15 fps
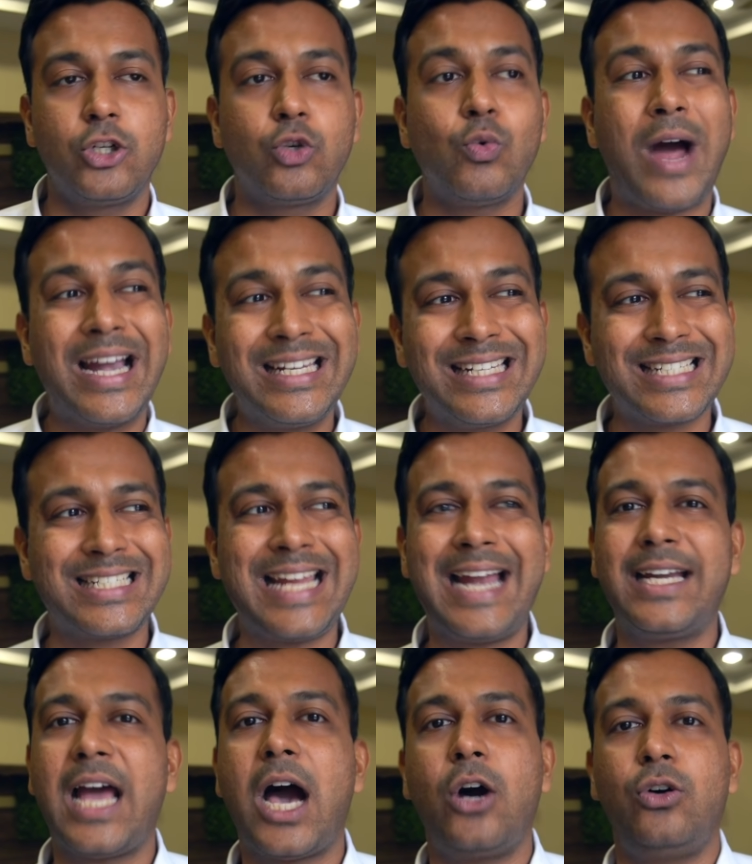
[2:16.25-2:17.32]
To
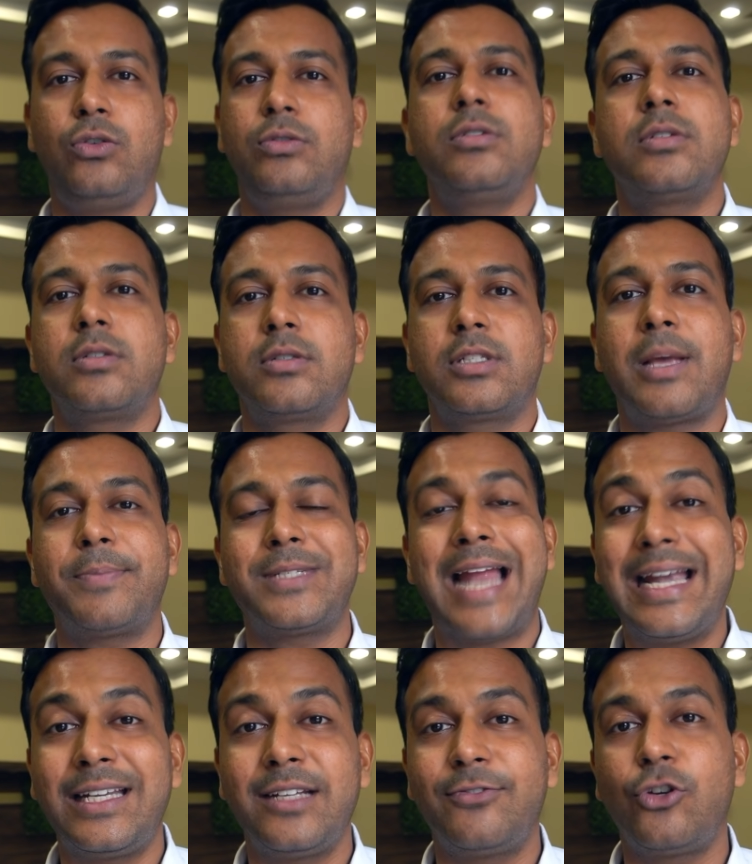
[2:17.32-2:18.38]
understand how
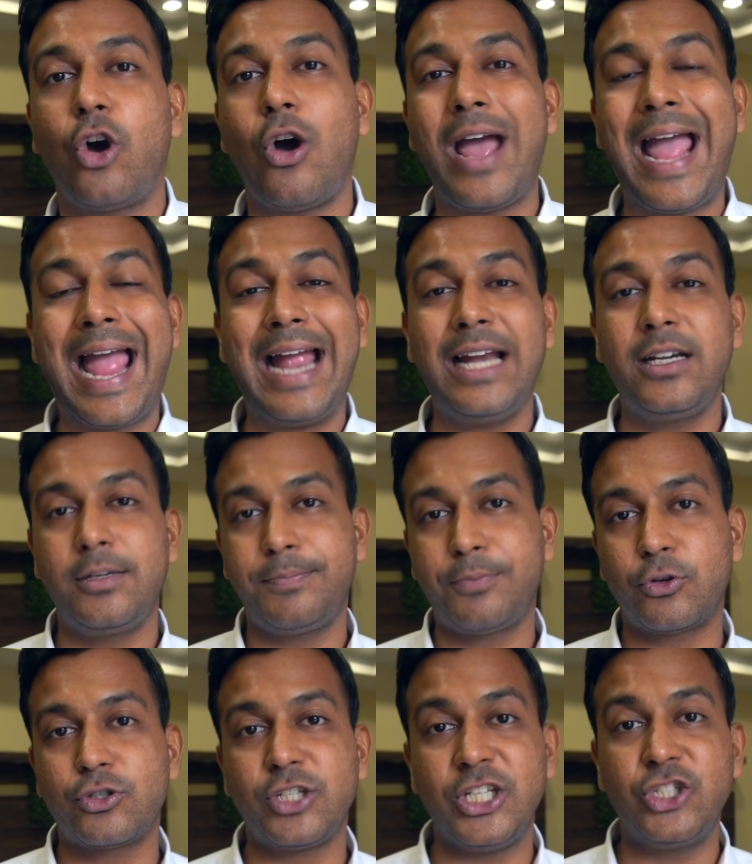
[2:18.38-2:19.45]
substantive law and
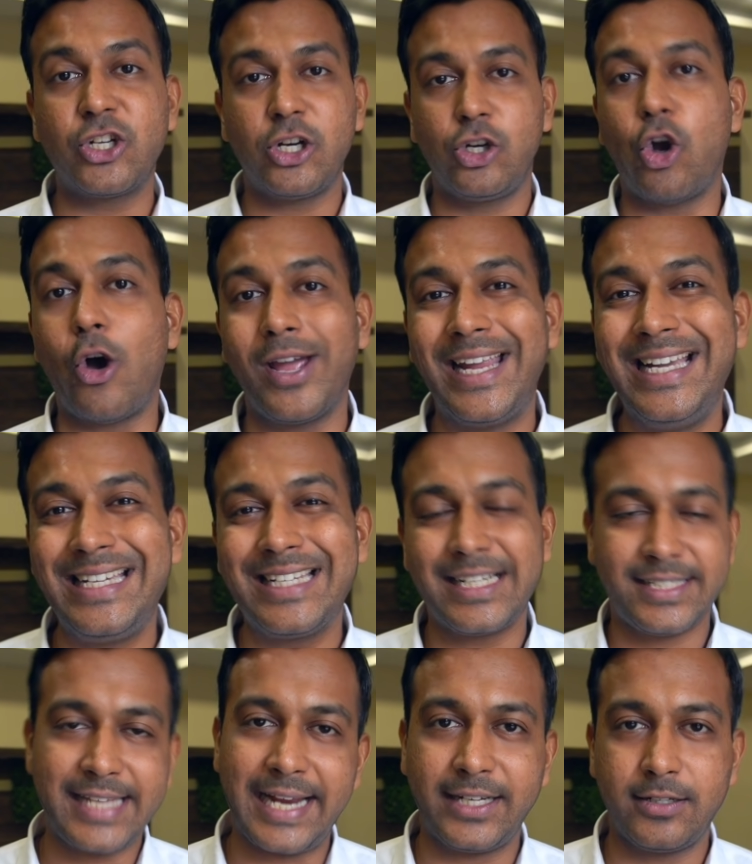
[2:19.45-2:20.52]
procedural law
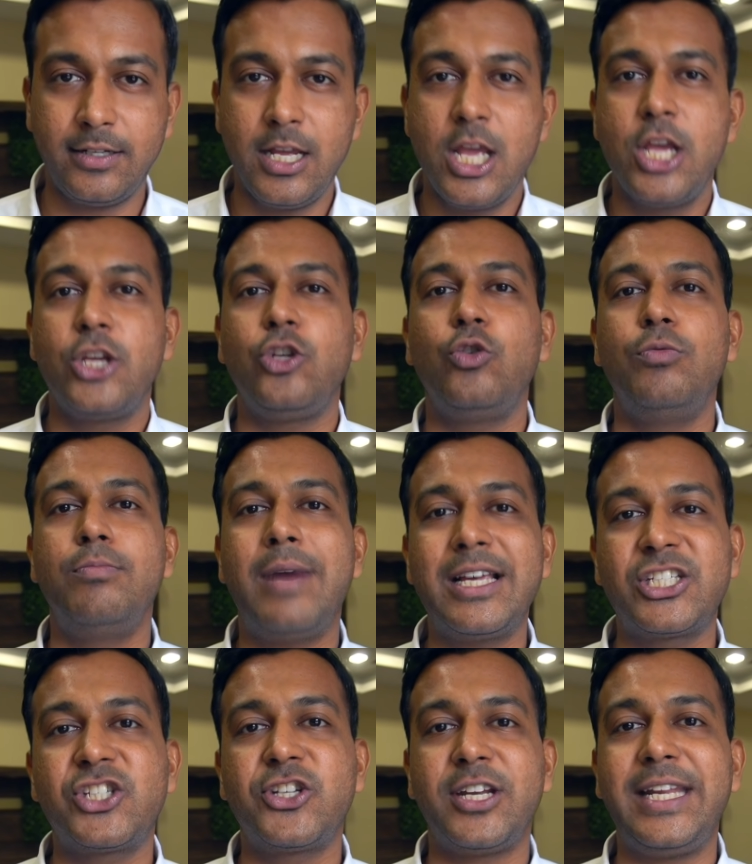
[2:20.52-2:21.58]
intersect, you
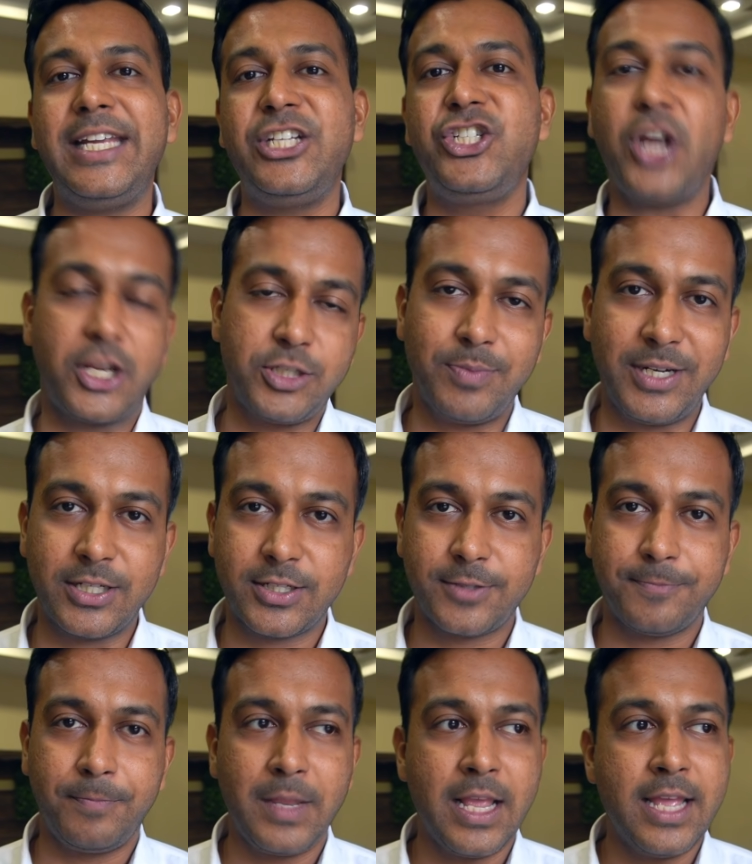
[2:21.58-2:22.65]
must read
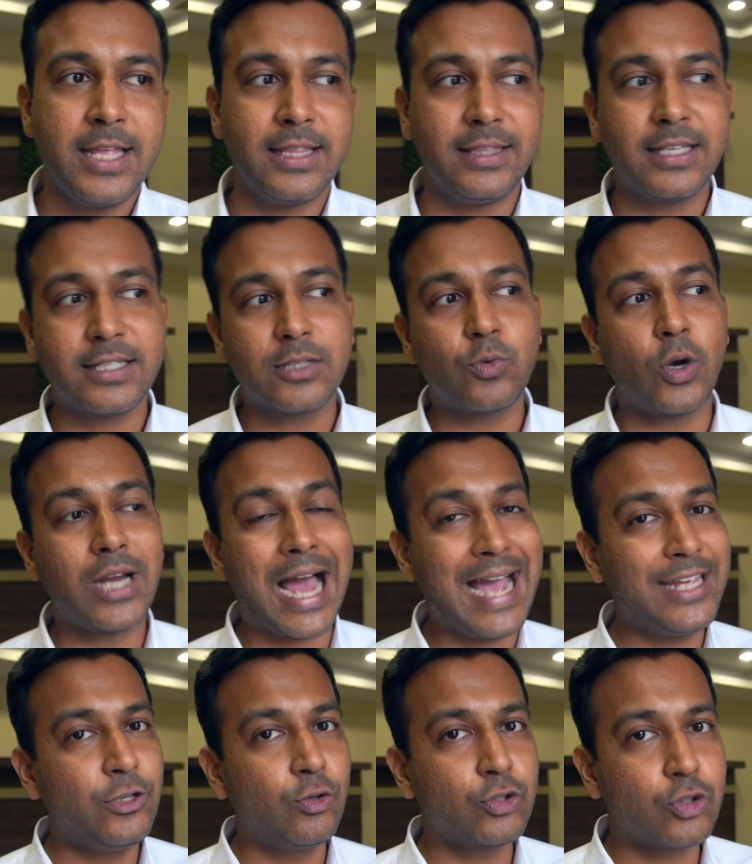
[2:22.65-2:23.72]
judgments. This is what I
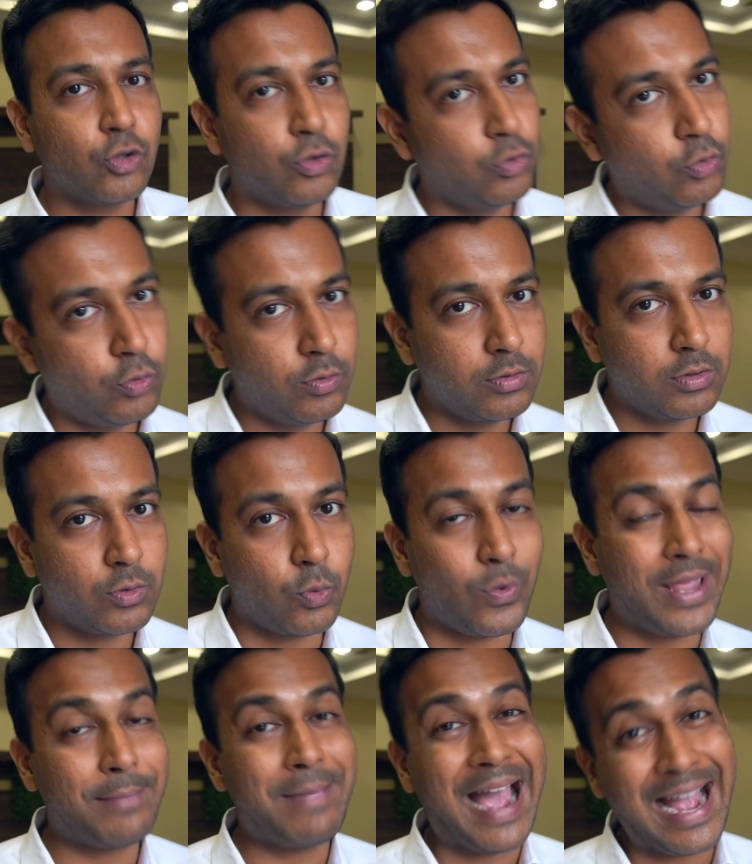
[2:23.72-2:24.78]
used to do
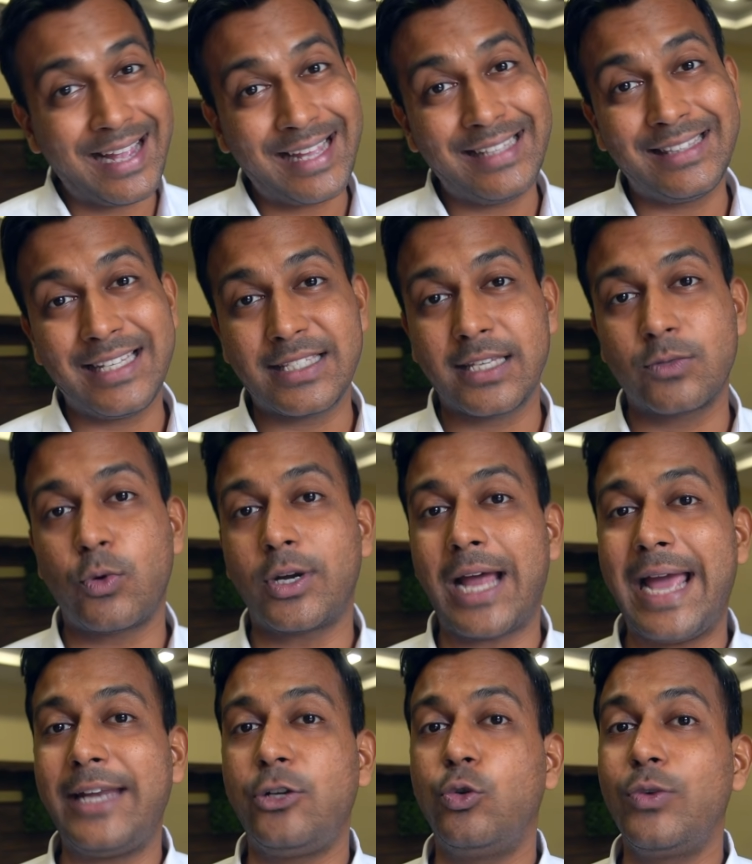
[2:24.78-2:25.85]
way back, and this is what
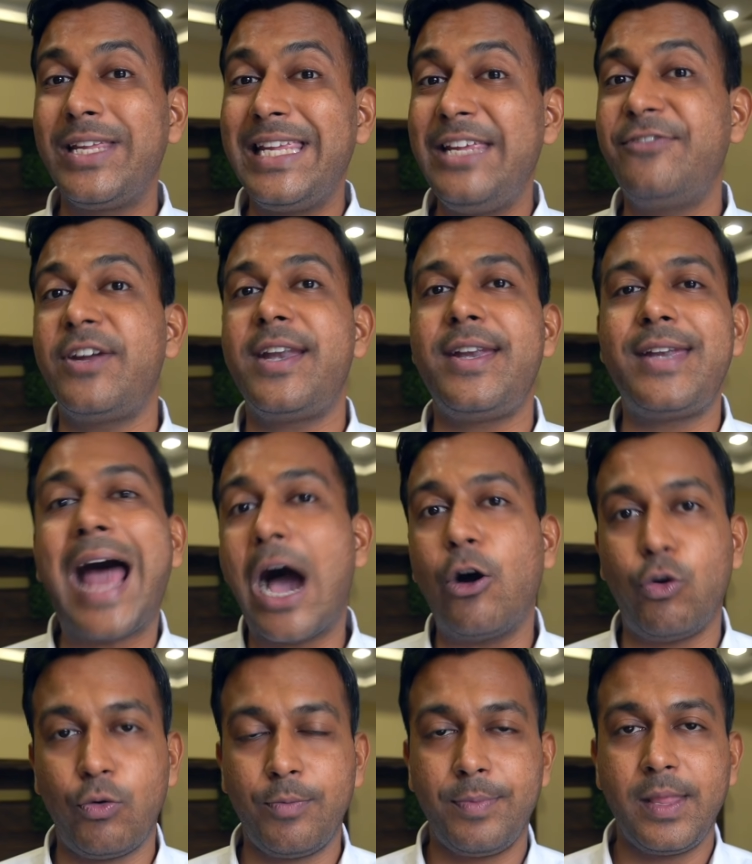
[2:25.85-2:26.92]
I do even
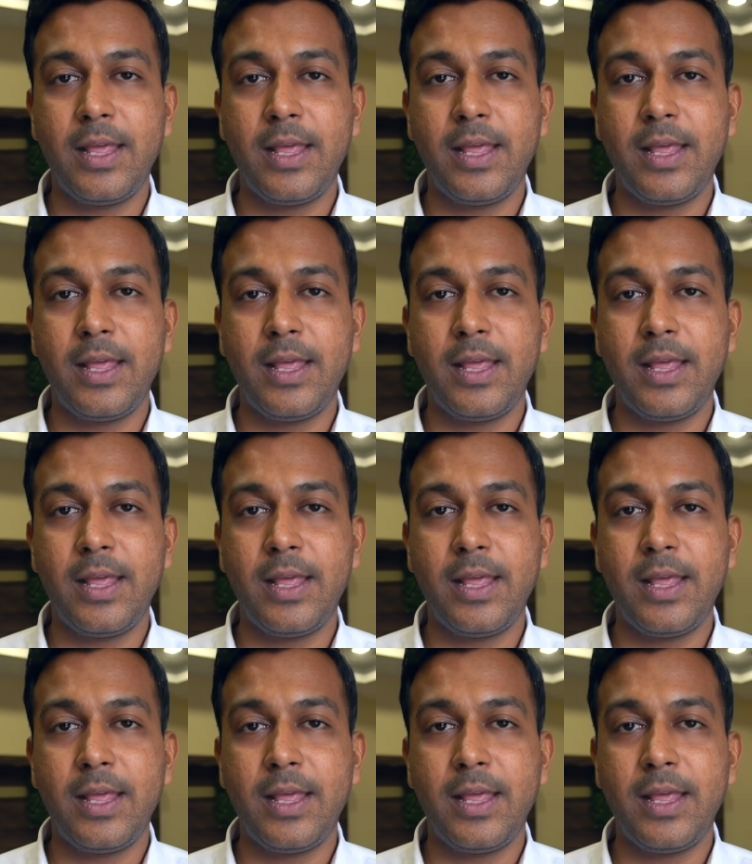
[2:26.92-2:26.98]
now.